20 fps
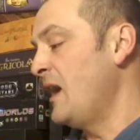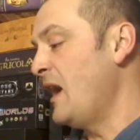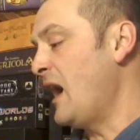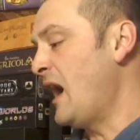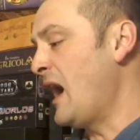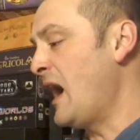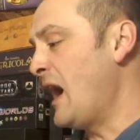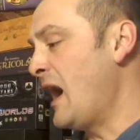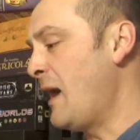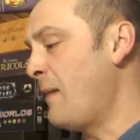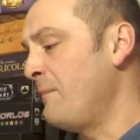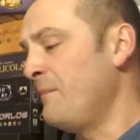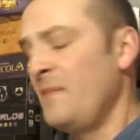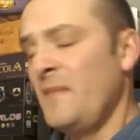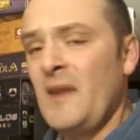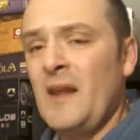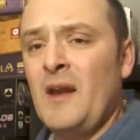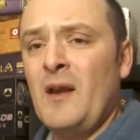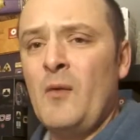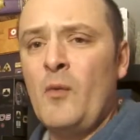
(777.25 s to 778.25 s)
Um,
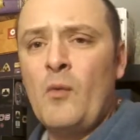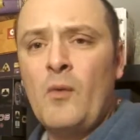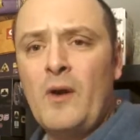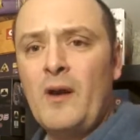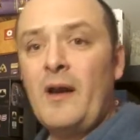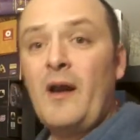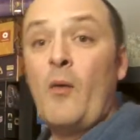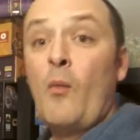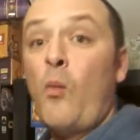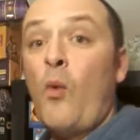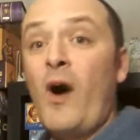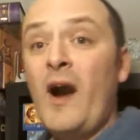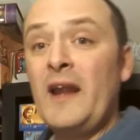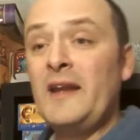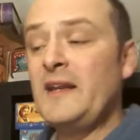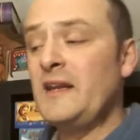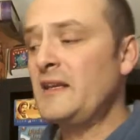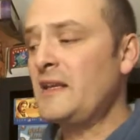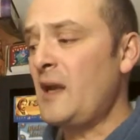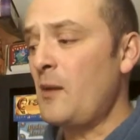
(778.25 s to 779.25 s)
why it
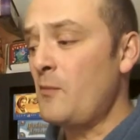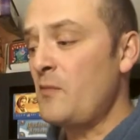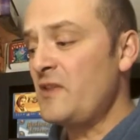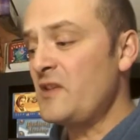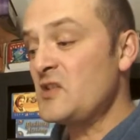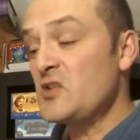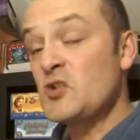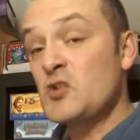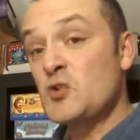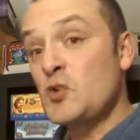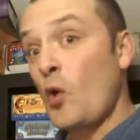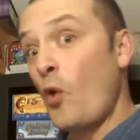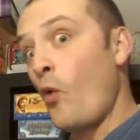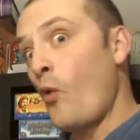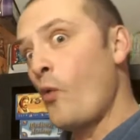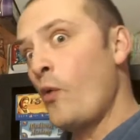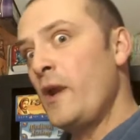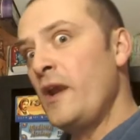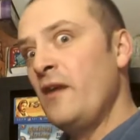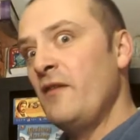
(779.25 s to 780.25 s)
didn't come with a
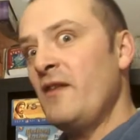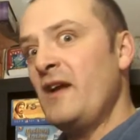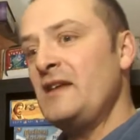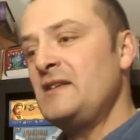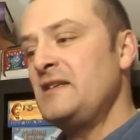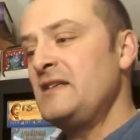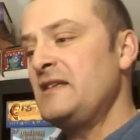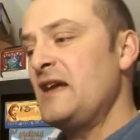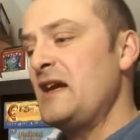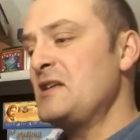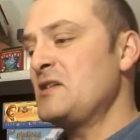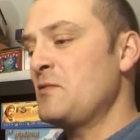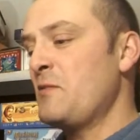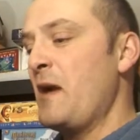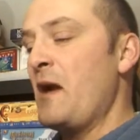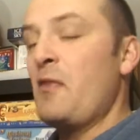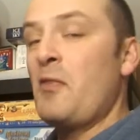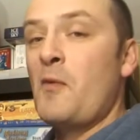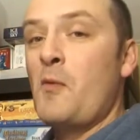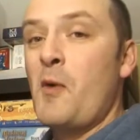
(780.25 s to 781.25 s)
story of 80 days
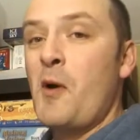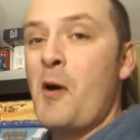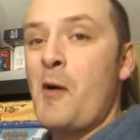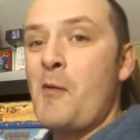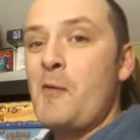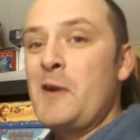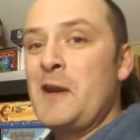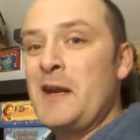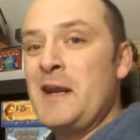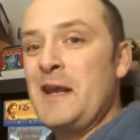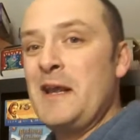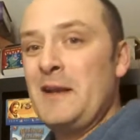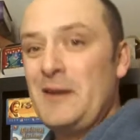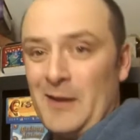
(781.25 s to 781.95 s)
around the world in it?